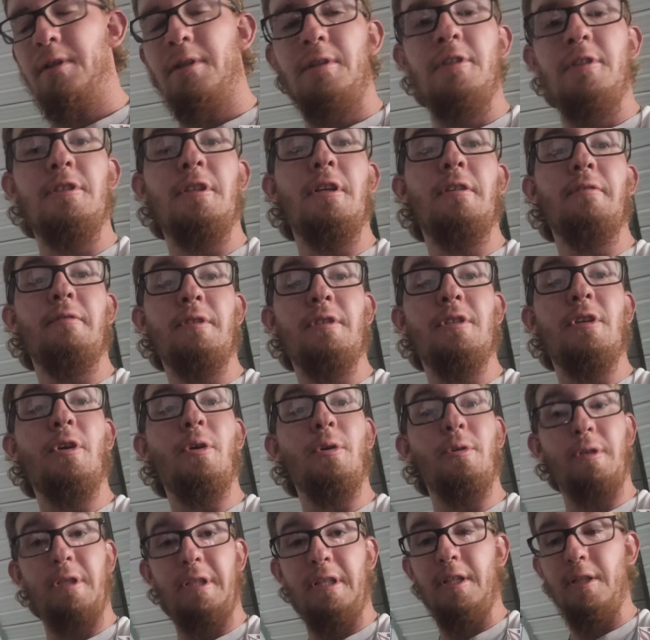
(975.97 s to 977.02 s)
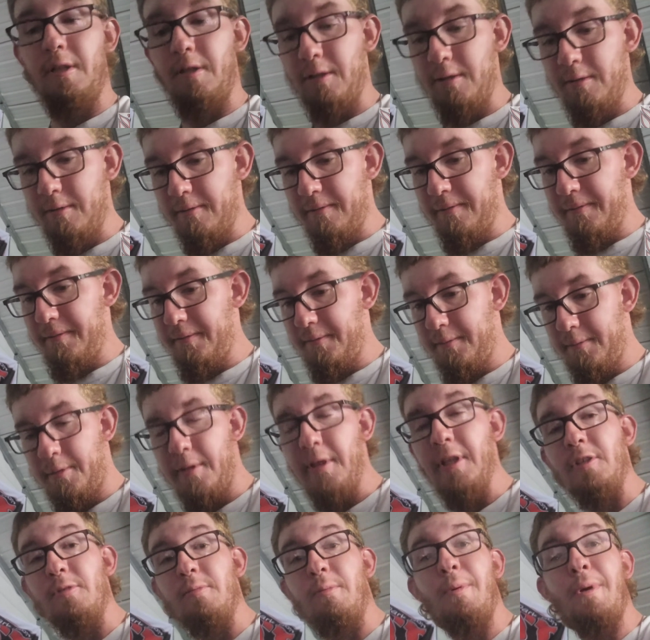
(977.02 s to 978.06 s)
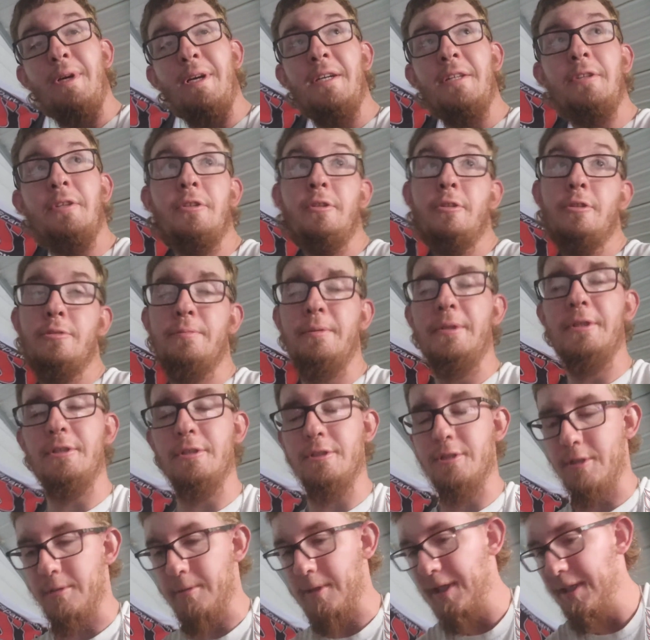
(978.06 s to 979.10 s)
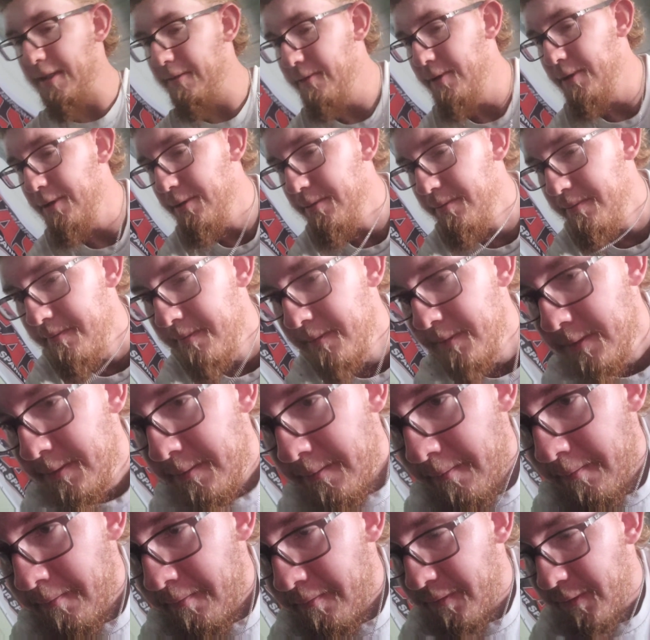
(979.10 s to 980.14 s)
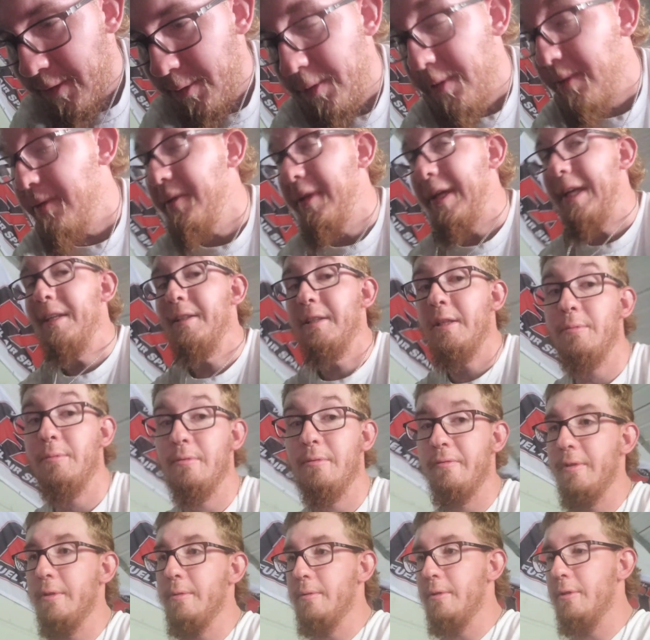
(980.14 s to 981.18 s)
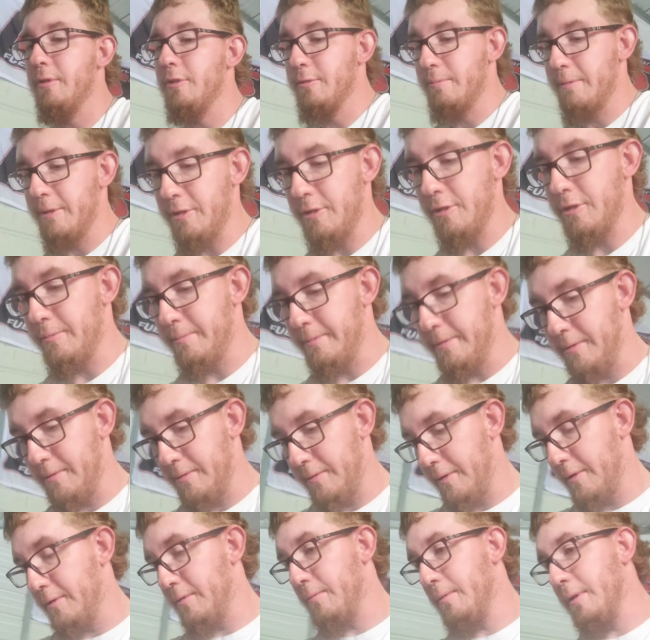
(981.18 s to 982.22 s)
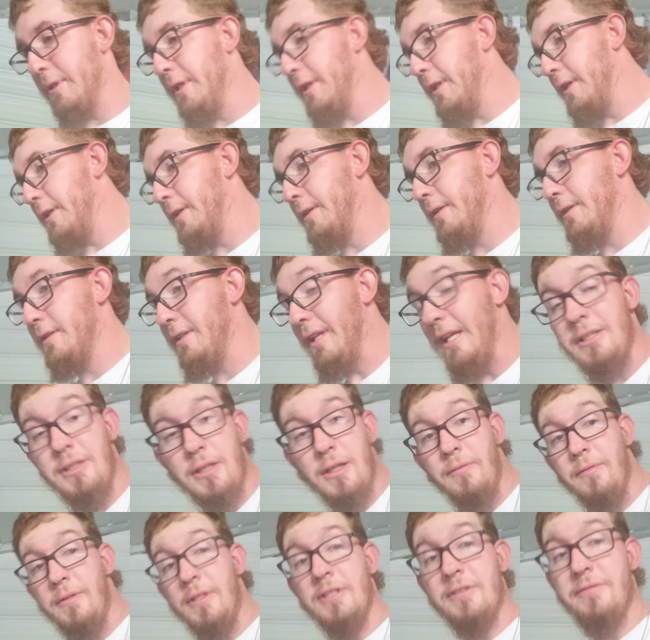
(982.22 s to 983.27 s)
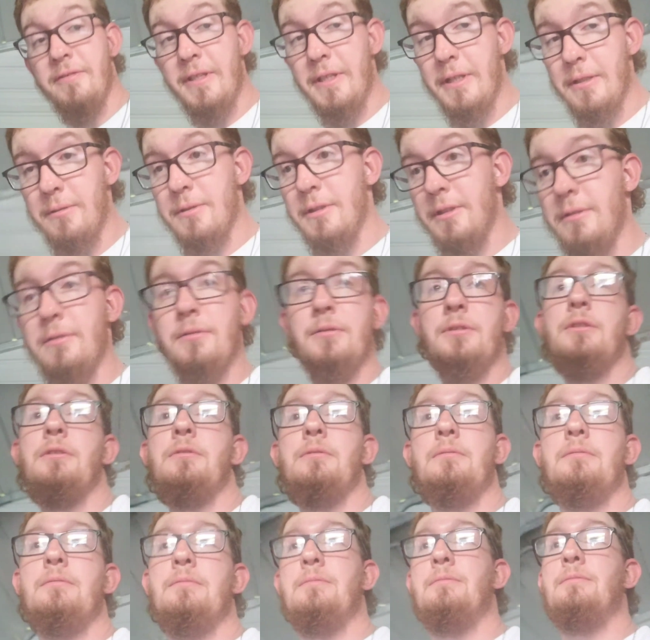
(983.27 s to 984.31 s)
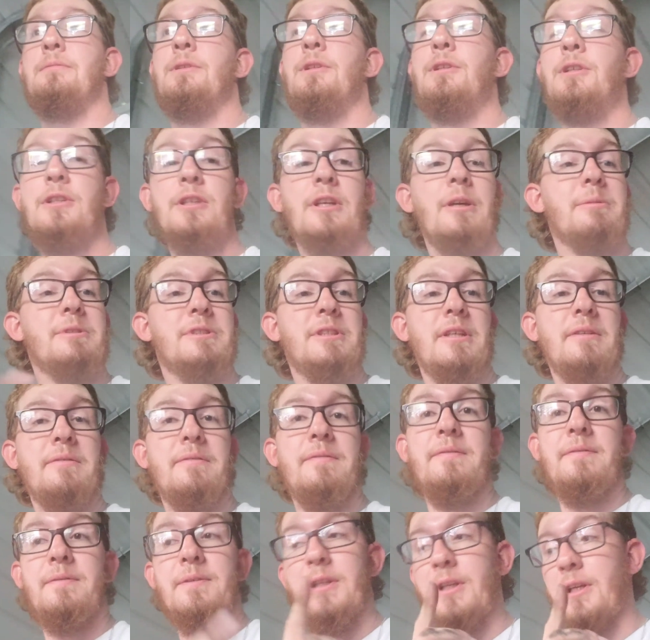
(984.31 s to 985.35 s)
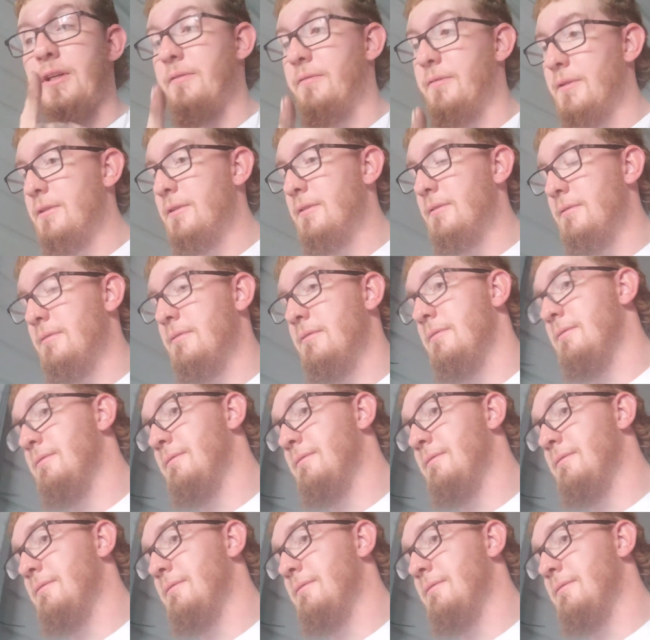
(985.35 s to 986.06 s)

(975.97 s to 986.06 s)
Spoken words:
This cover is hard to get off. That's why the new speakers don't have them. Well, they won't fit with the new speakers, but either way, that's all for this video too. So, y'all be safe, y'all have fun.